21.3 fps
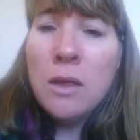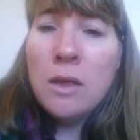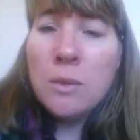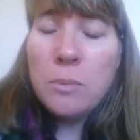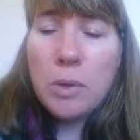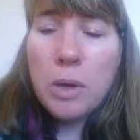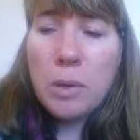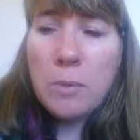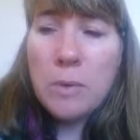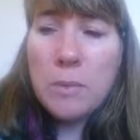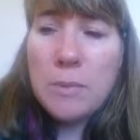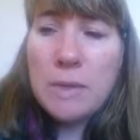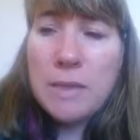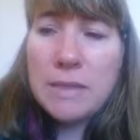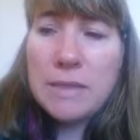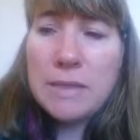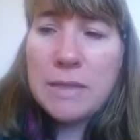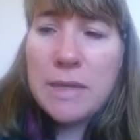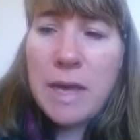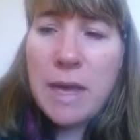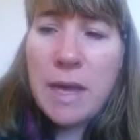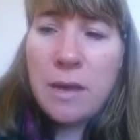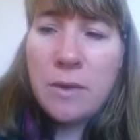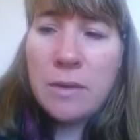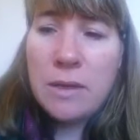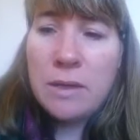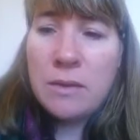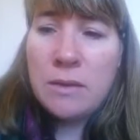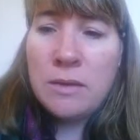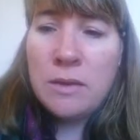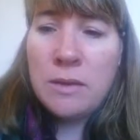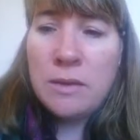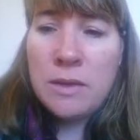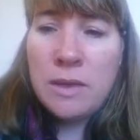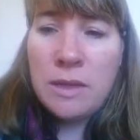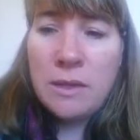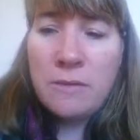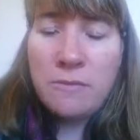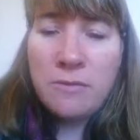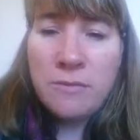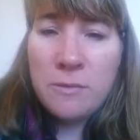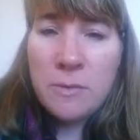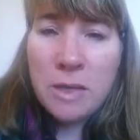The problem is now in
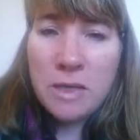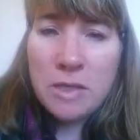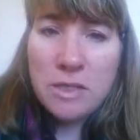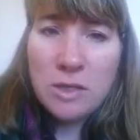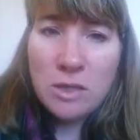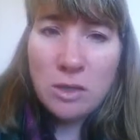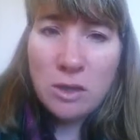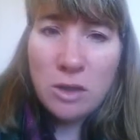the information